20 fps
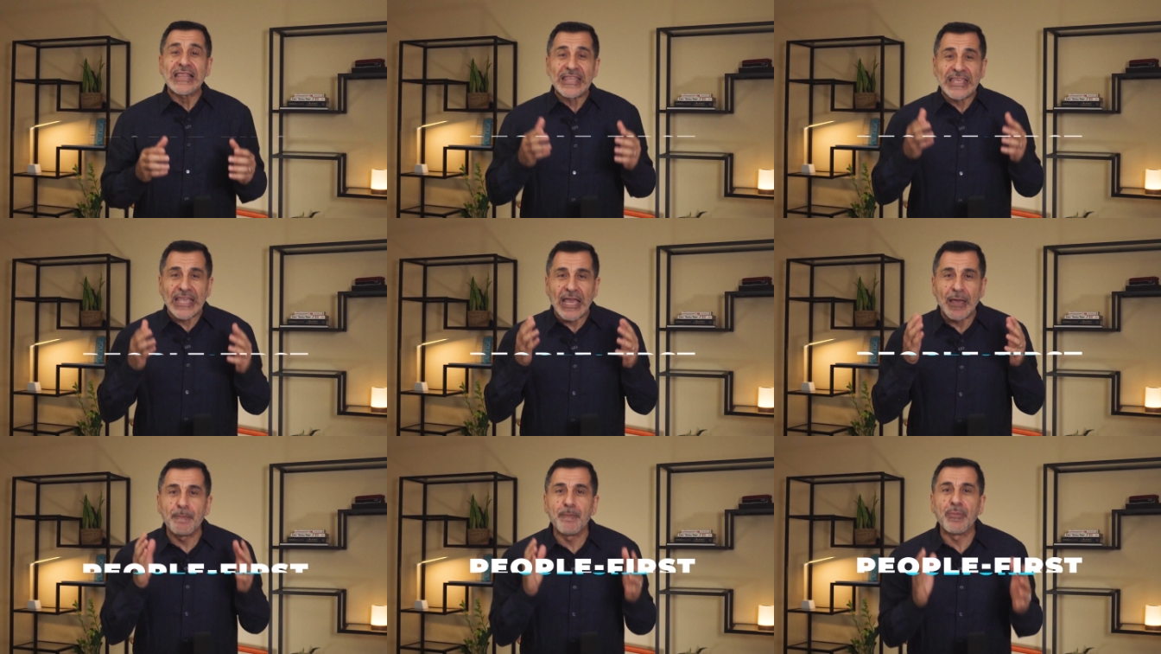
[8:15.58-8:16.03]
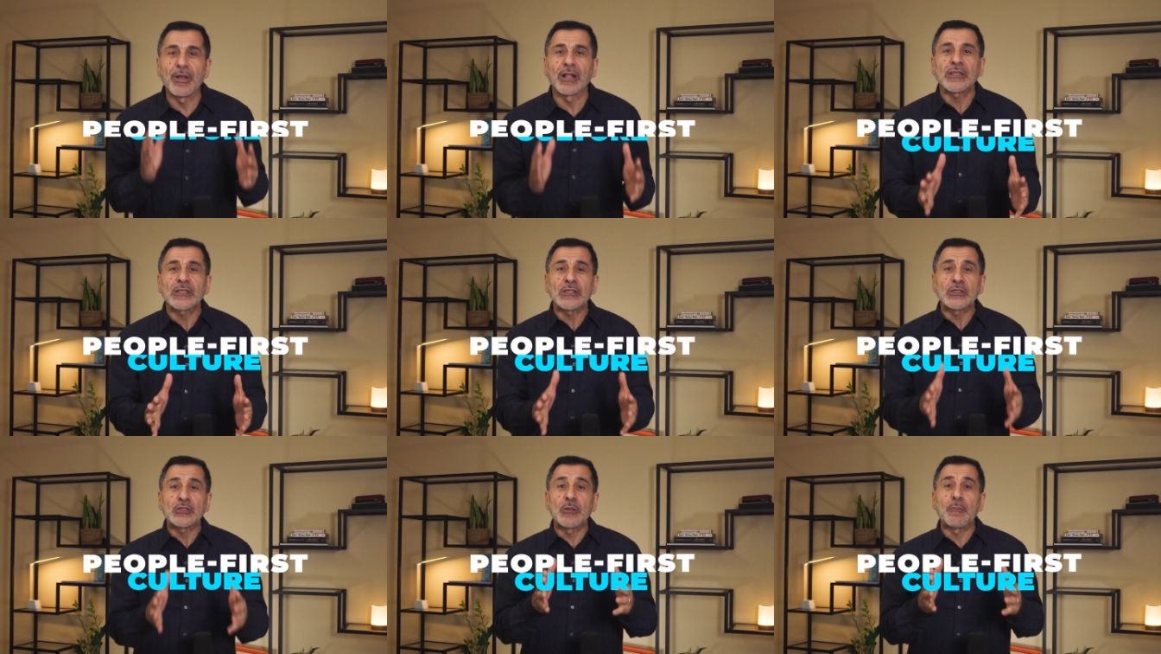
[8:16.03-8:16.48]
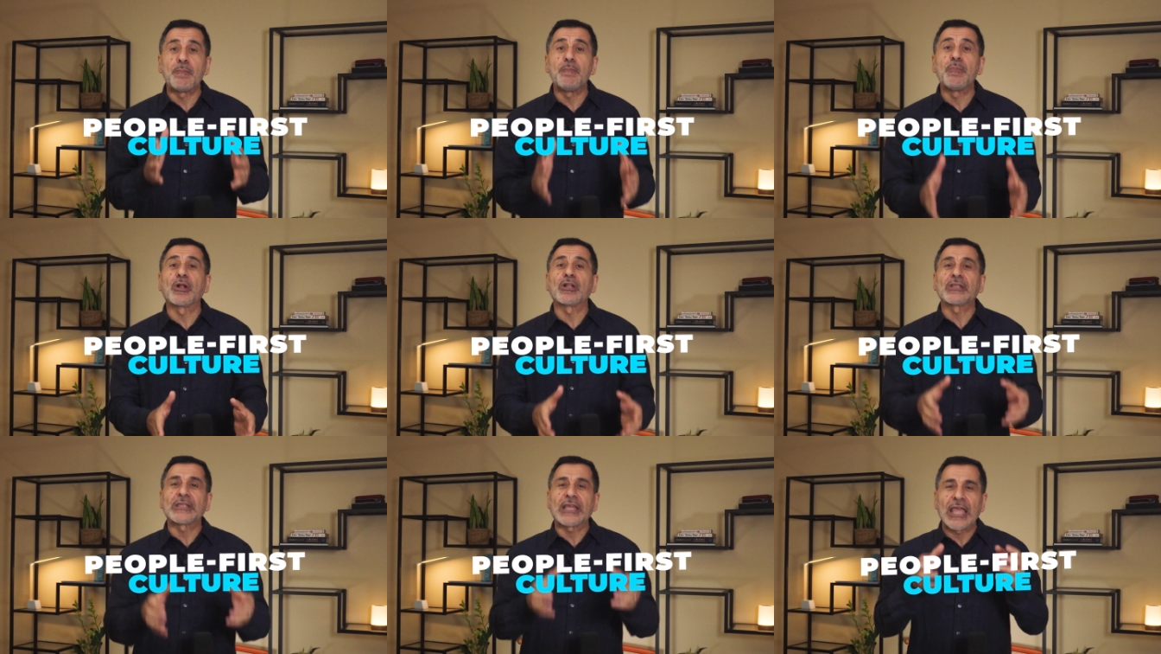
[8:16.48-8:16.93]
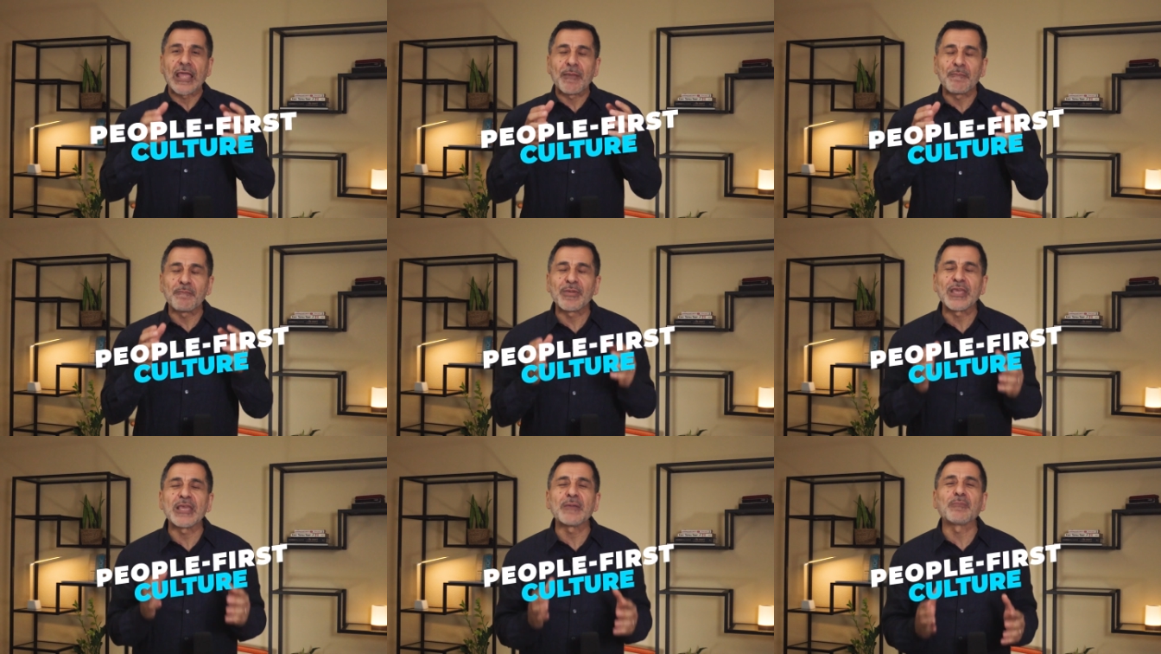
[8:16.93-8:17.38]
the ability to build
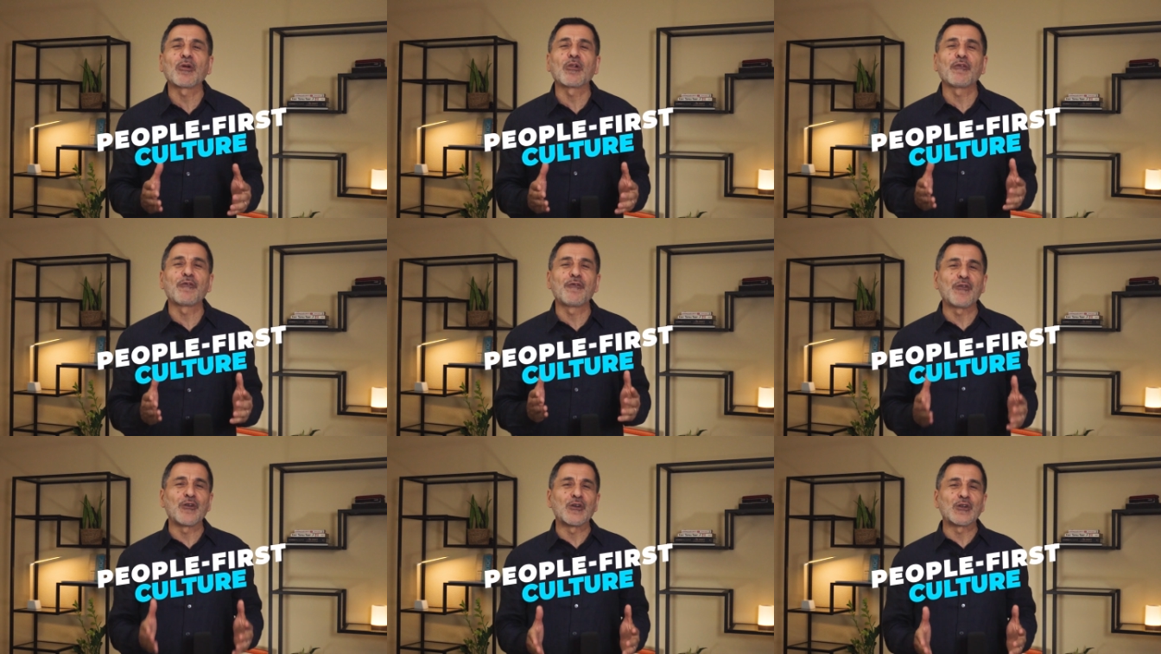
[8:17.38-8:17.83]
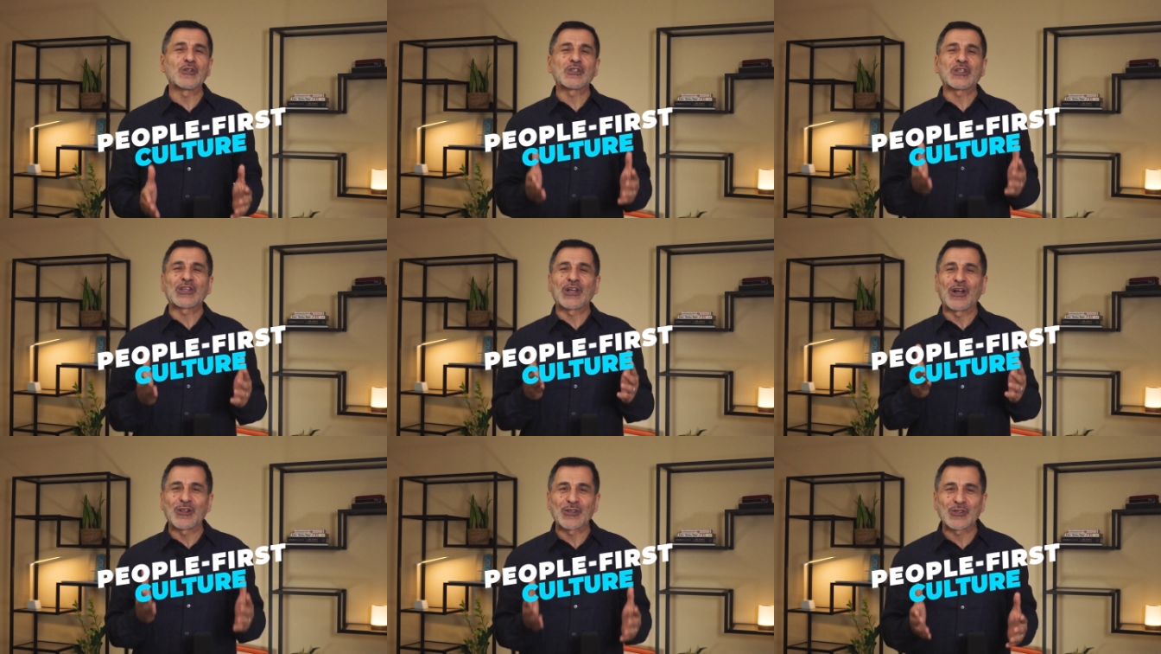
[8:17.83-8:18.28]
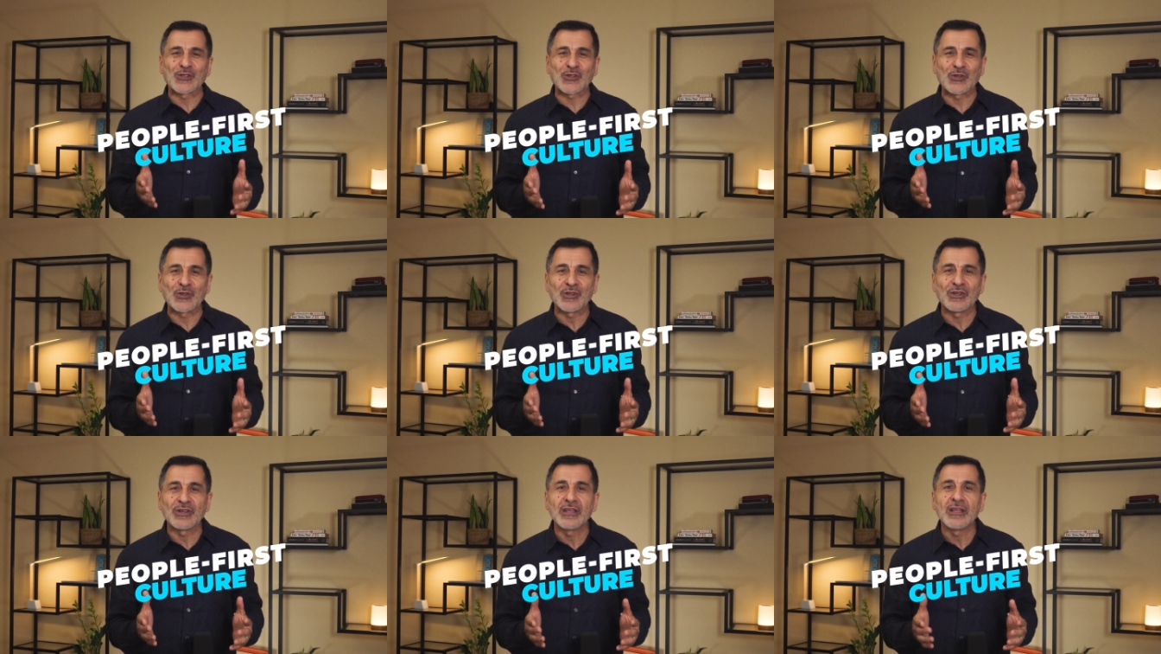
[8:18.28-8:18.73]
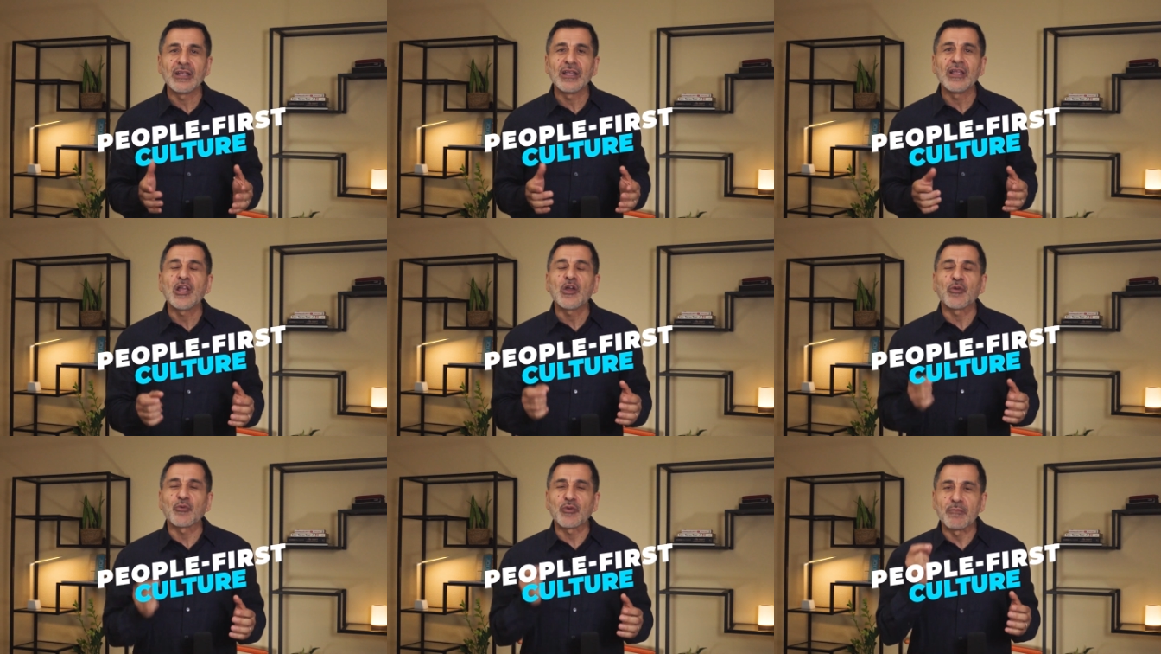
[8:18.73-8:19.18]
a people-first culture.
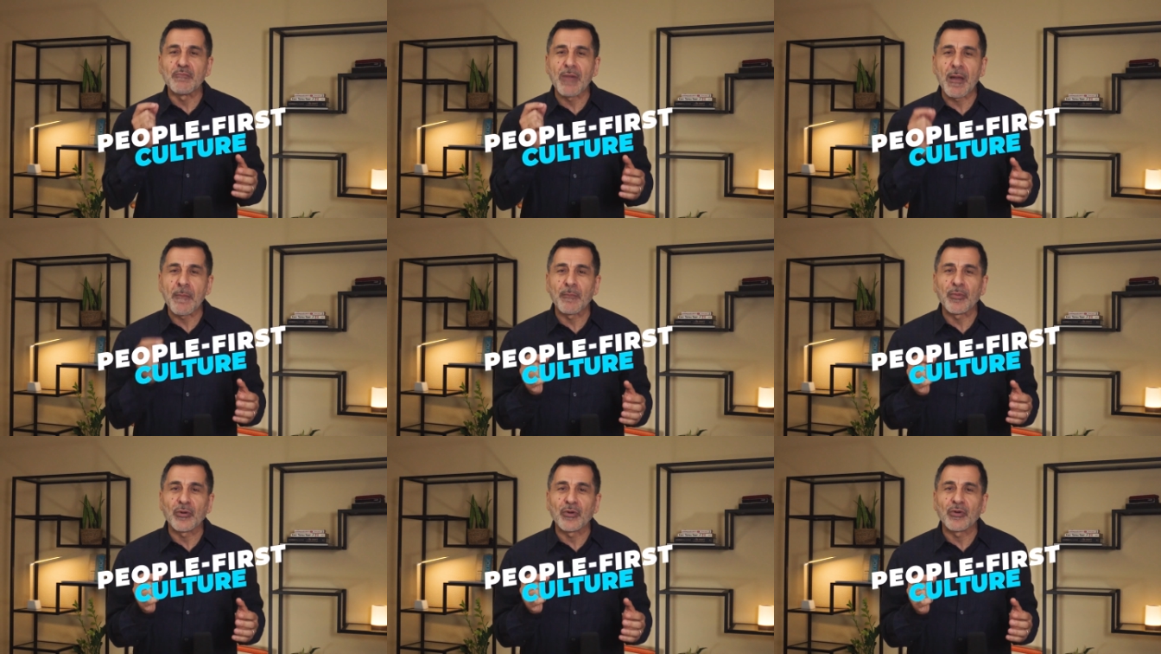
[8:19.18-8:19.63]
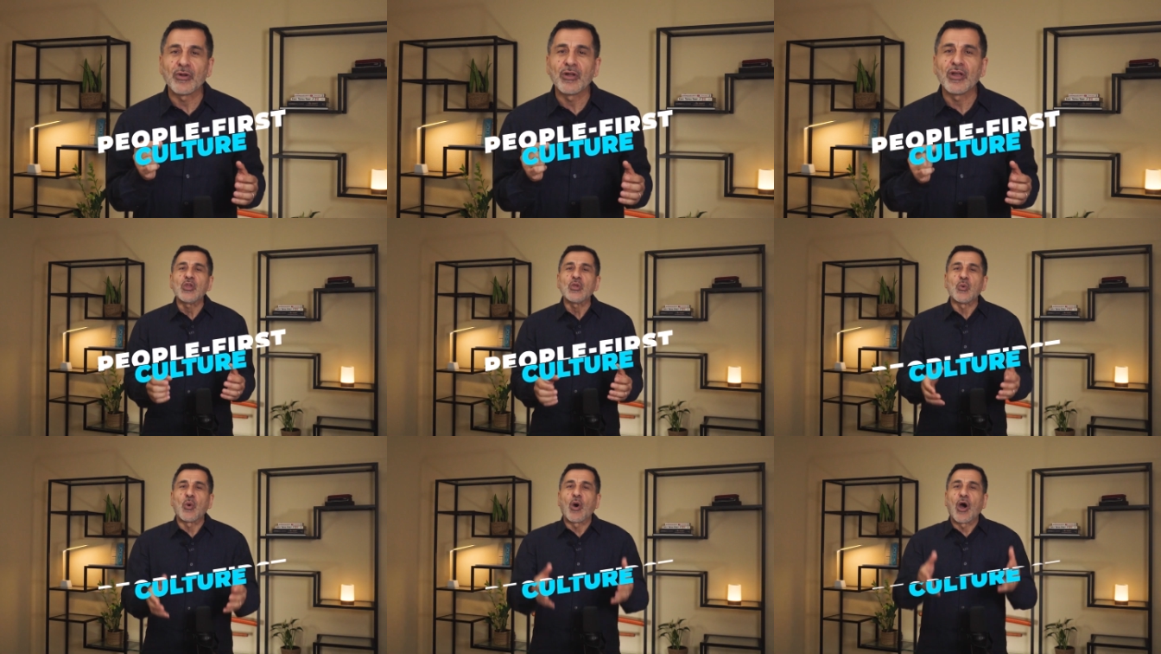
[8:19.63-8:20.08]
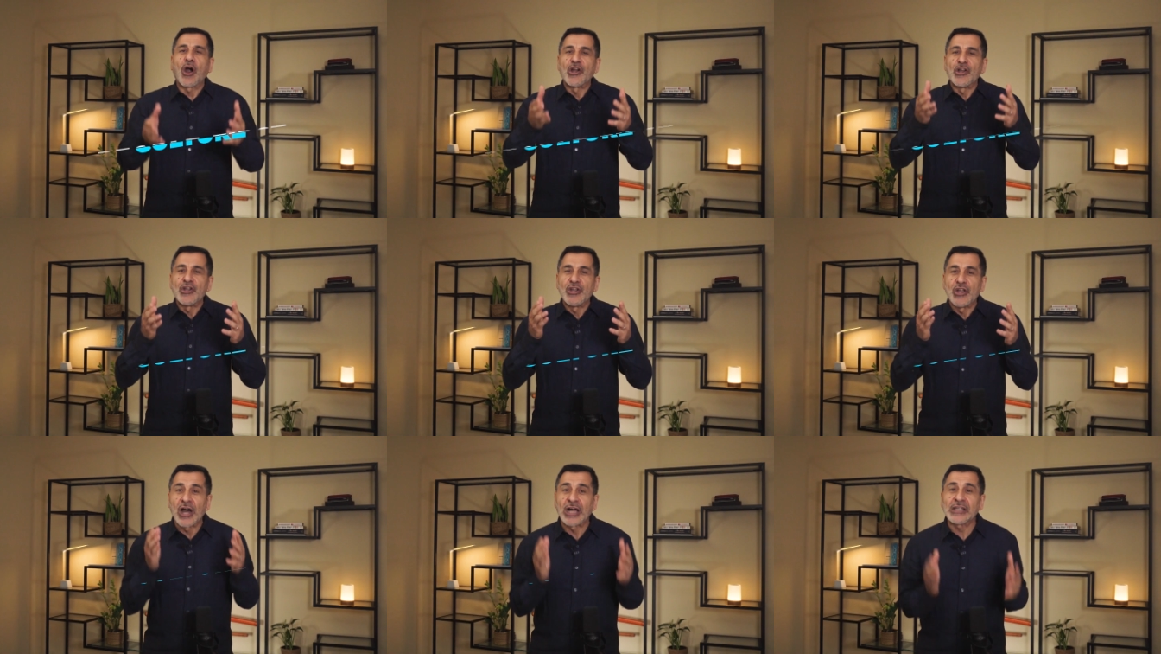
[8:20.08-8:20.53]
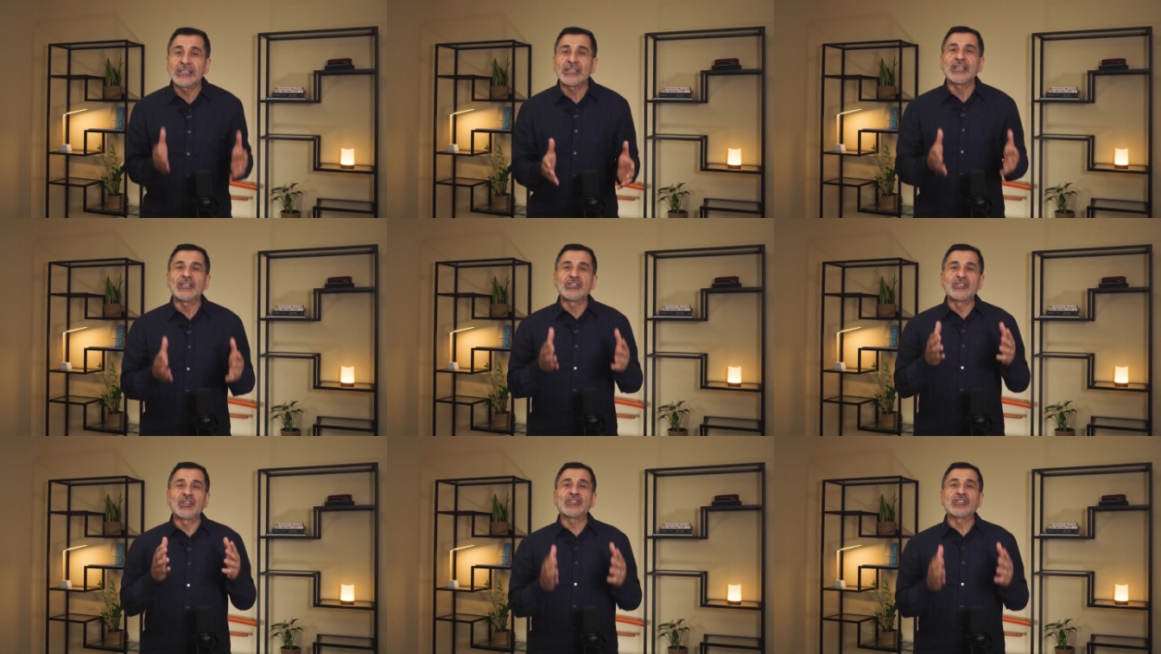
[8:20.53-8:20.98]
Remember, you are not